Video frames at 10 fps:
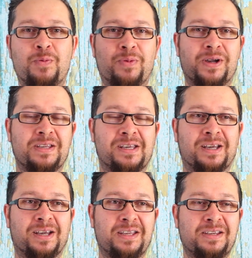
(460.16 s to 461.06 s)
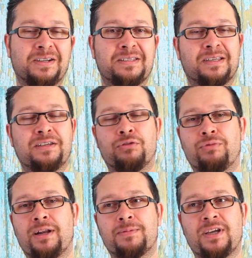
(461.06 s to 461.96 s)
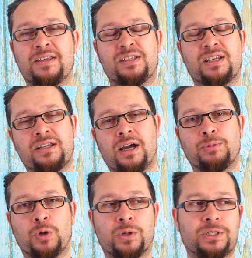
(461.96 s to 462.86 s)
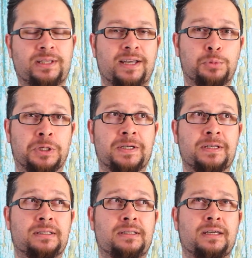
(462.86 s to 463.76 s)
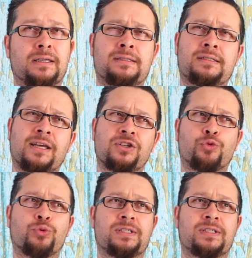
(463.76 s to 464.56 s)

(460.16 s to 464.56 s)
my younger son ran upstairs and said, yeah, I'm not watching that, because the sexual